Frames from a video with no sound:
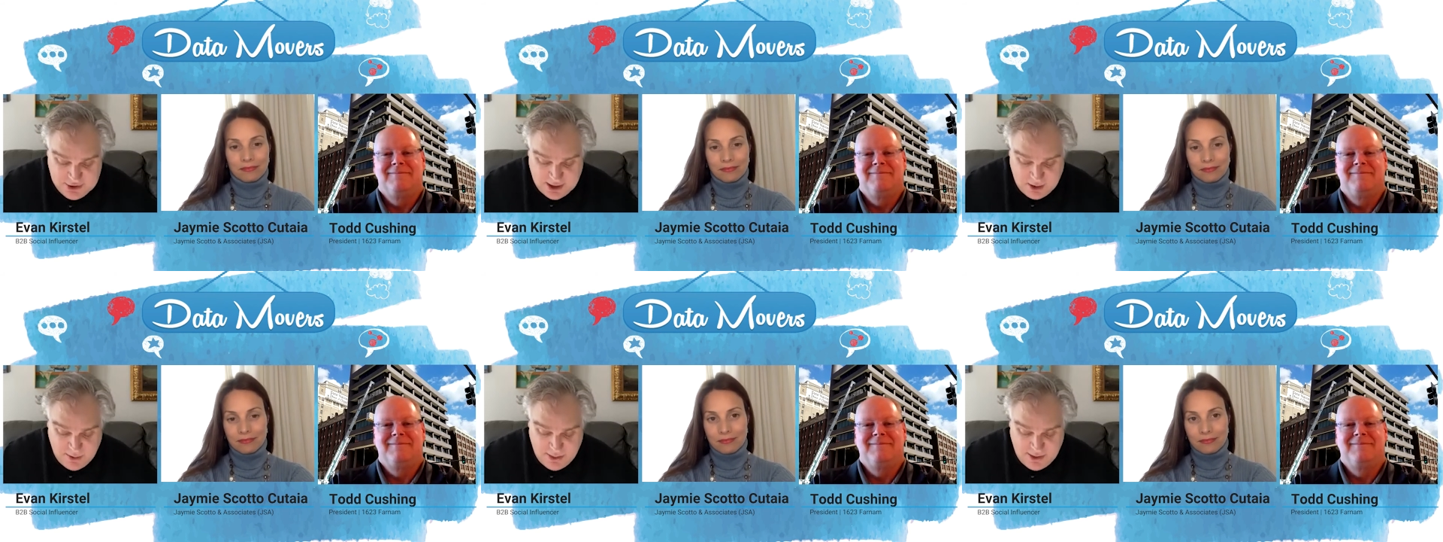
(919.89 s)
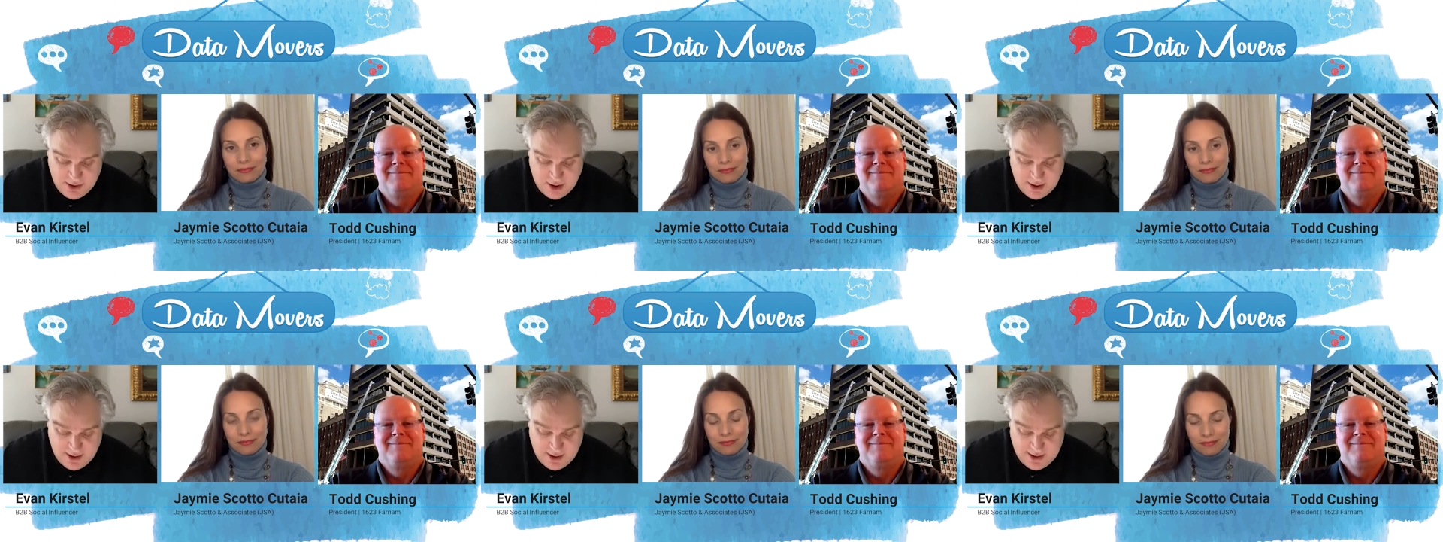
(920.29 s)
Speaker 1: to share
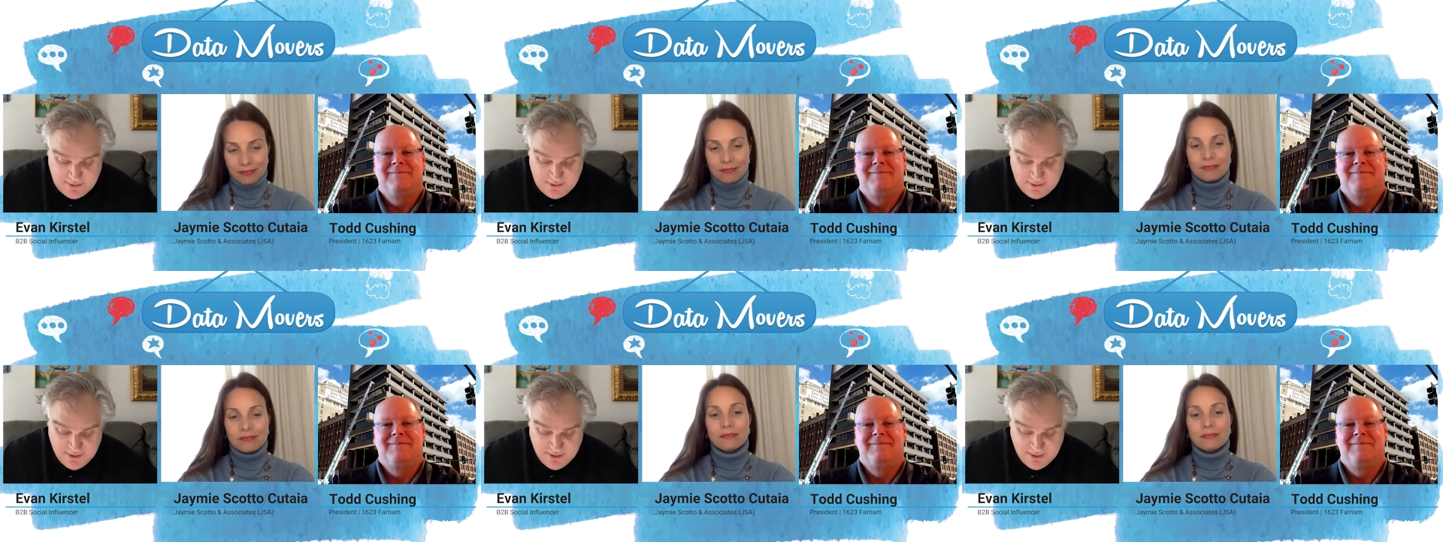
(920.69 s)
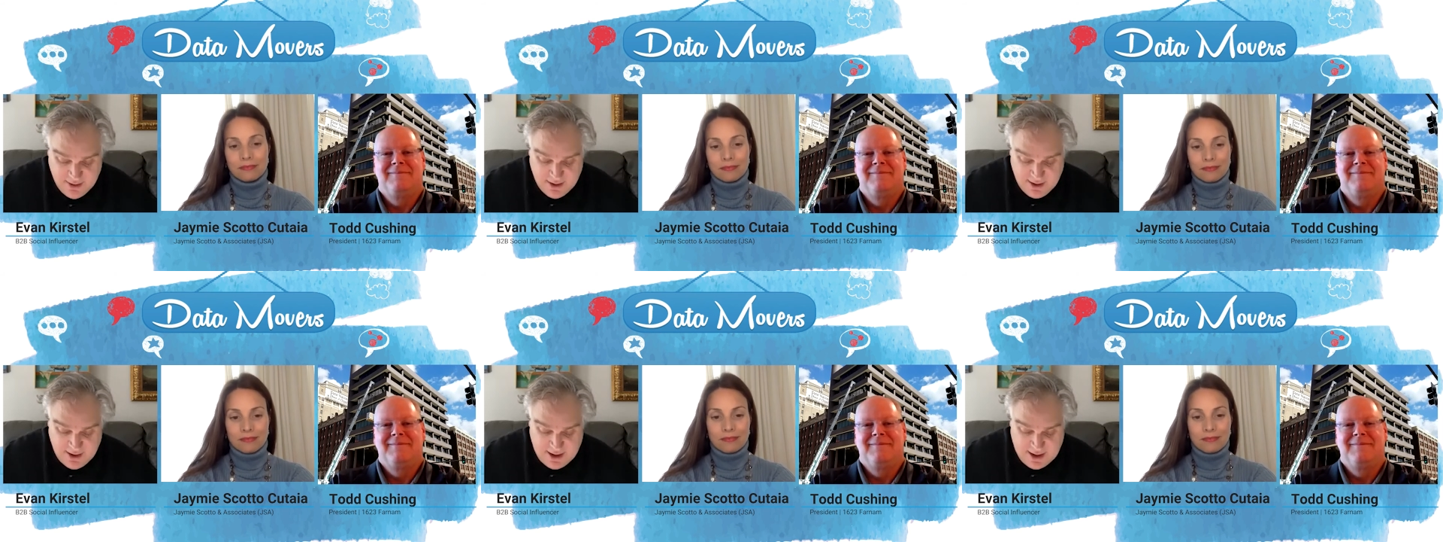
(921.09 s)
with the
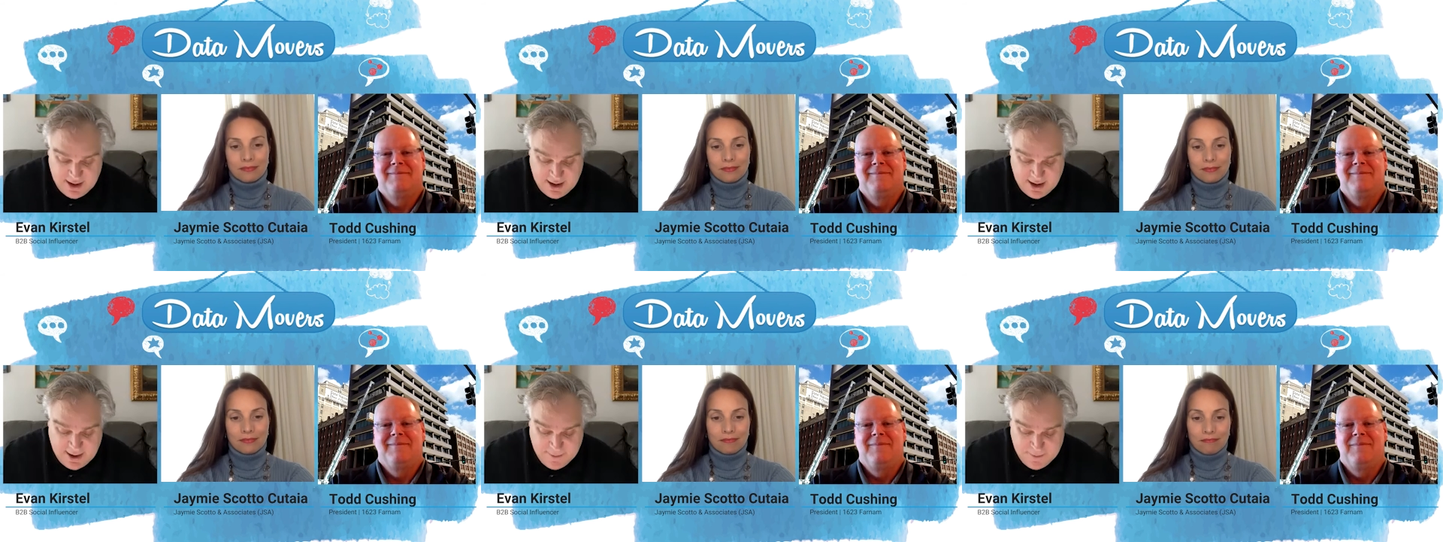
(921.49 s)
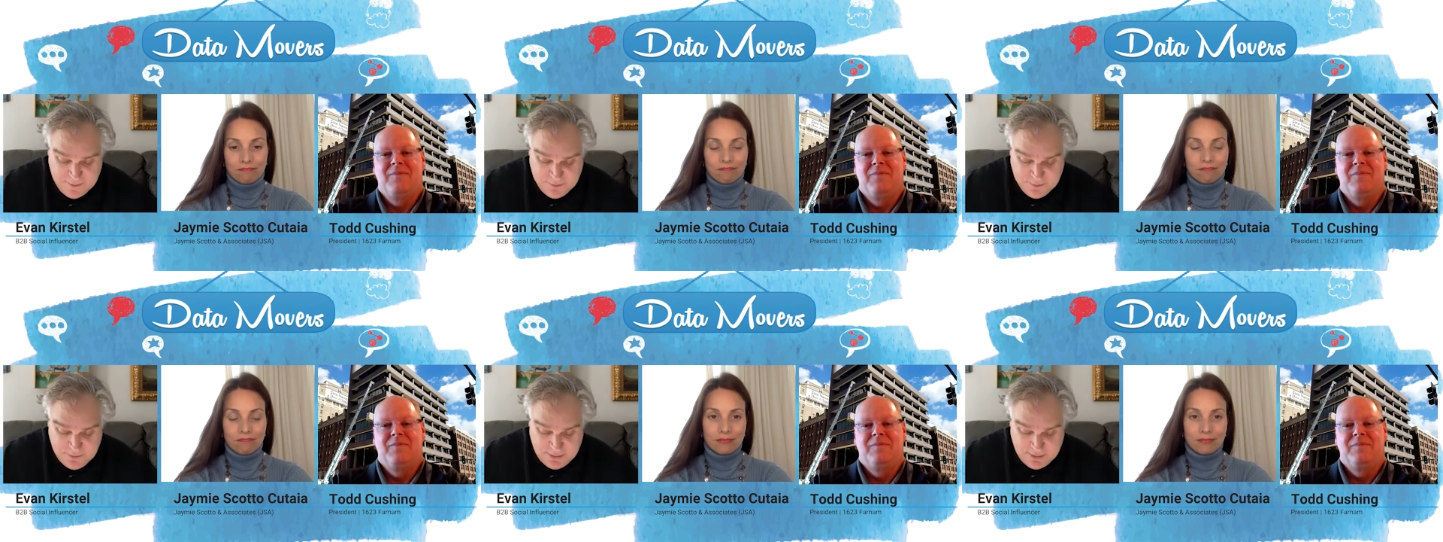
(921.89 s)
audience.
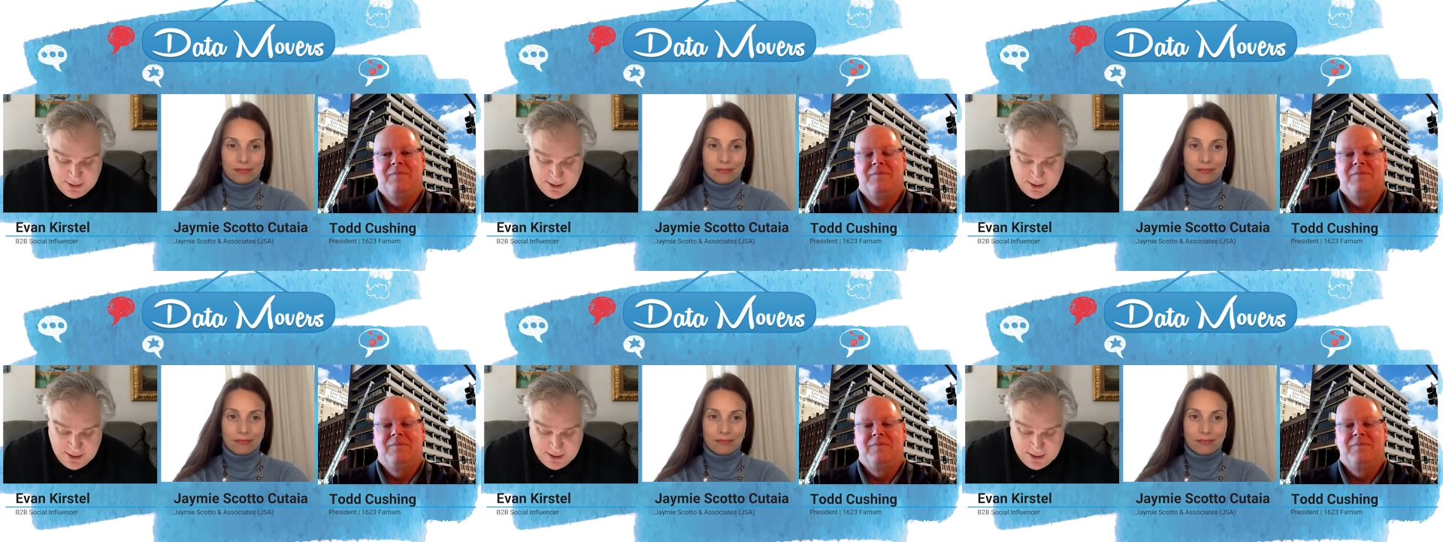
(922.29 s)
Um,